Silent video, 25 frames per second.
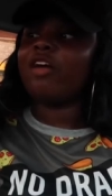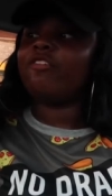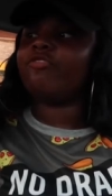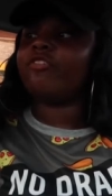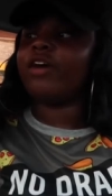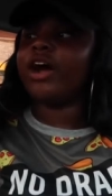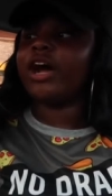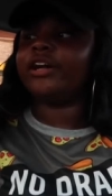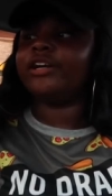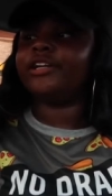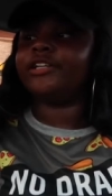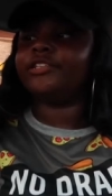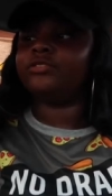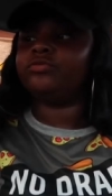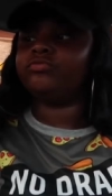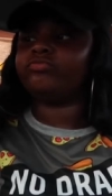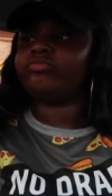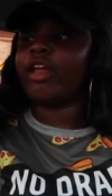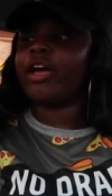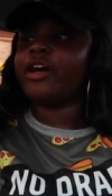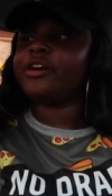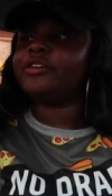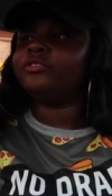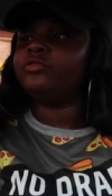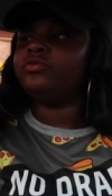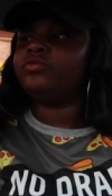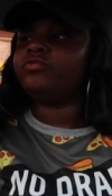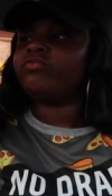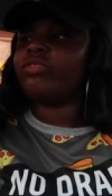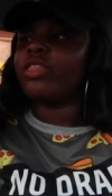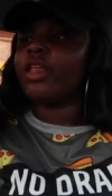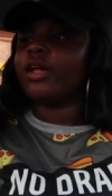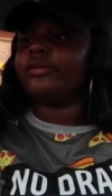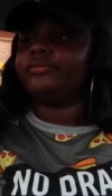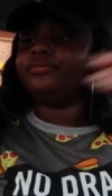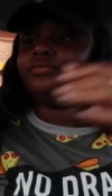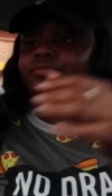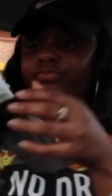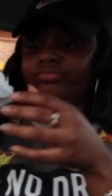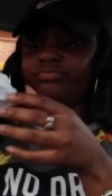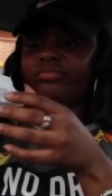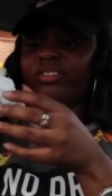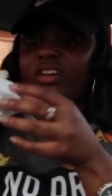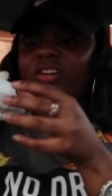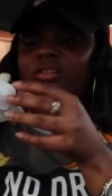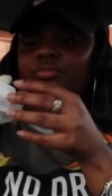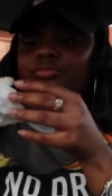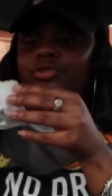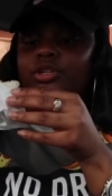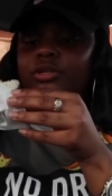Friday.
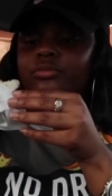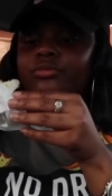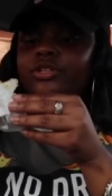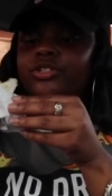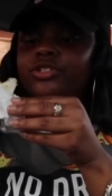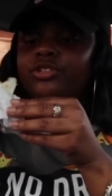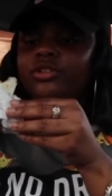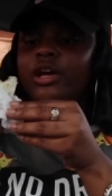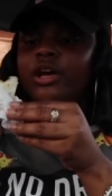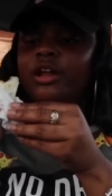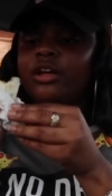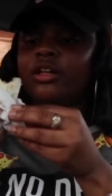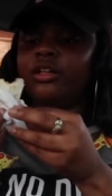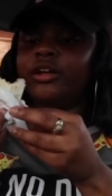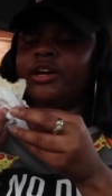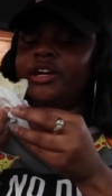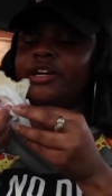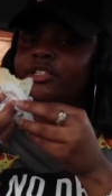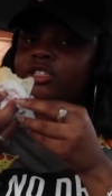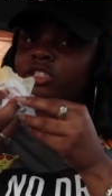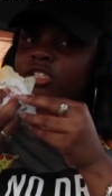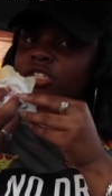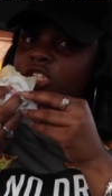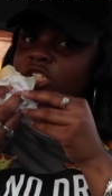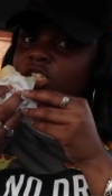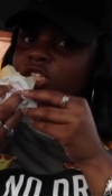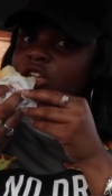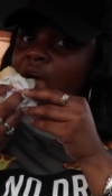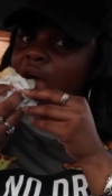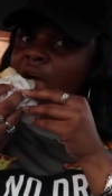Pretty much a lot of classics.